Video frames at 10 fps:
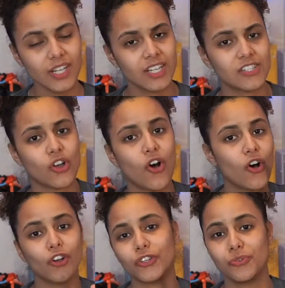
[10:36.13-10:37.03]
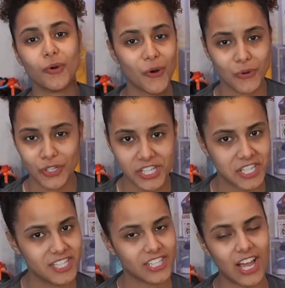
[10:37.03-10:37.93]
And to all you
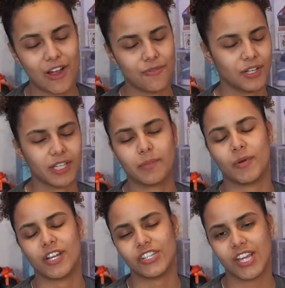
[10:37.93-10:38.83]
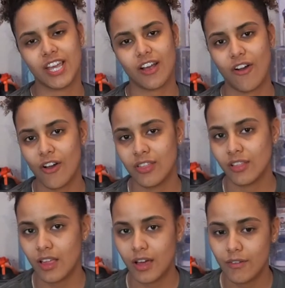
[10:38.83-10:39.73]
OGs, I really appreciate all the
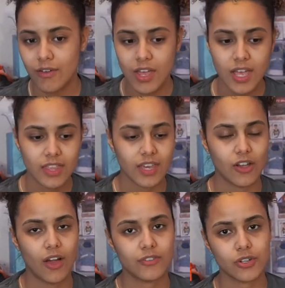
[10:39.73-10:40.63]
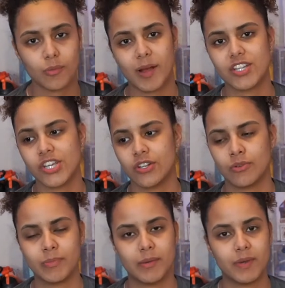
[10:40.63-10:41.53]
love that y'all have shown my channel,
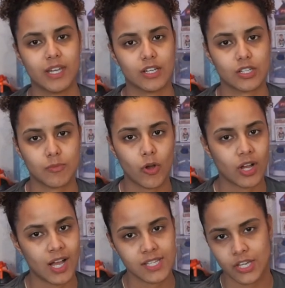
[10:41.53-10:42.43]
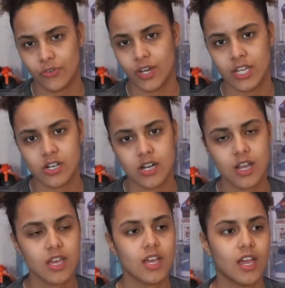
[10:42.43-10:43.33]
me being a small content creator.
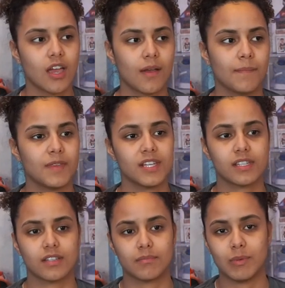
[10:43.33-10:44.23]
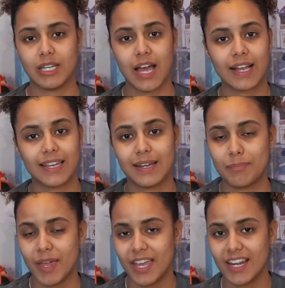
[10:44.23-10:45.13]
This me not getting
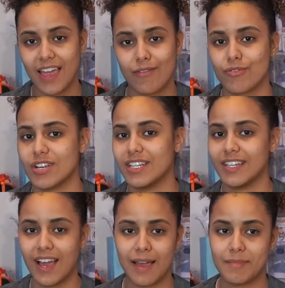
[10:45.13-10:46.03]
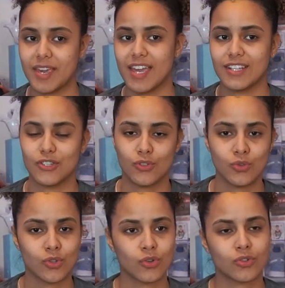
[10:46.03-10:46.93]
paid ever a dime yet to do
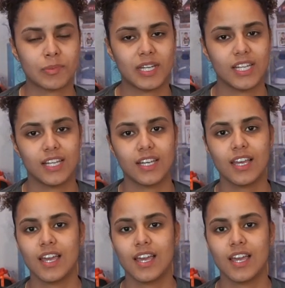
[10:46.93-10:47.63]
social media,